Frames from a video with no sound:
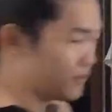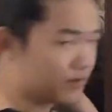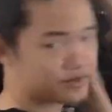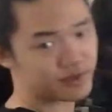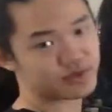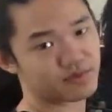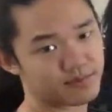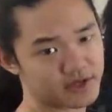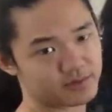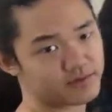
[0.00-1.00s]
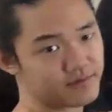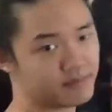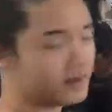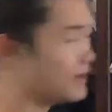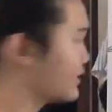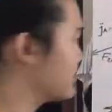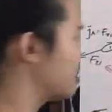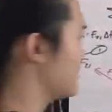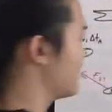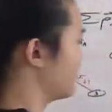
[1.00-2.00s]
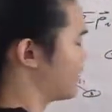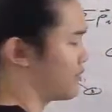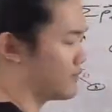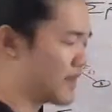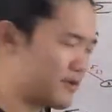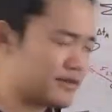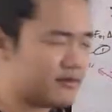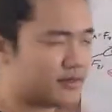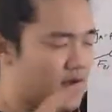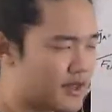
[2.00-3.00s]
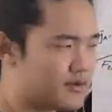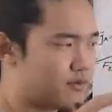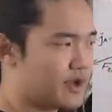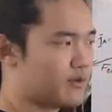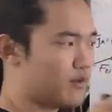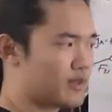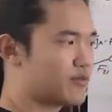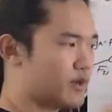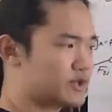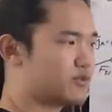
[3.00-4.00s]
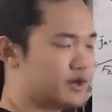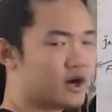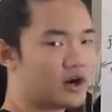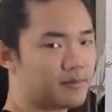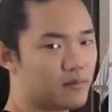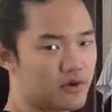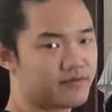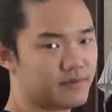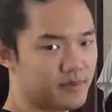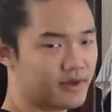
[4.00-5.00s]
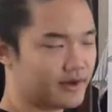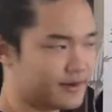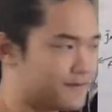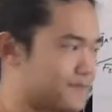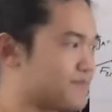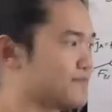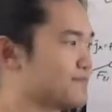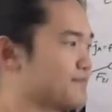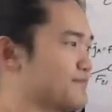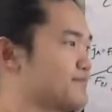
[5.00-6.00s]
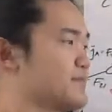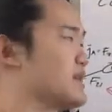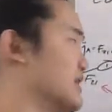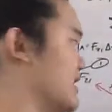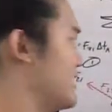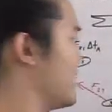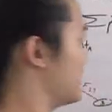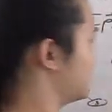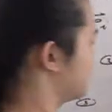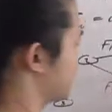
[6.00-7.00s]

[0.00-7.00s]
with which we're much more familiar, the other way with which we are more familiar is